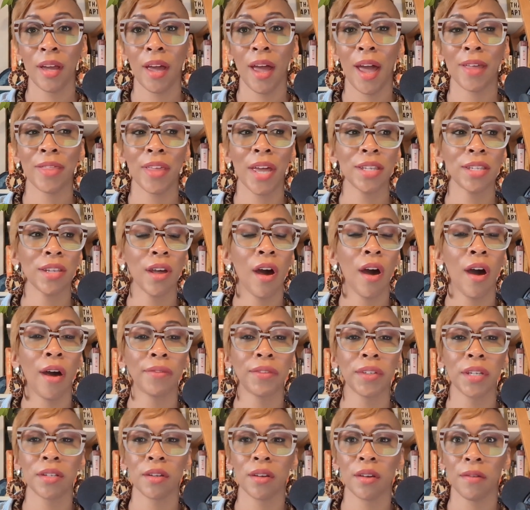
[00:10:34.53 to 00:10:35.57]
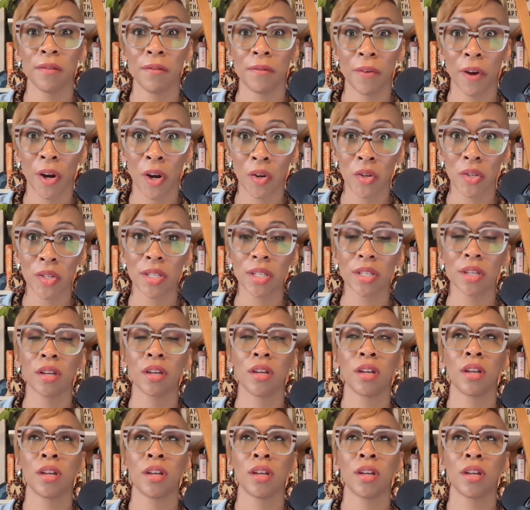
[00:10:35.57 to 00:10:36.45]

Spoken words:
And that's often your first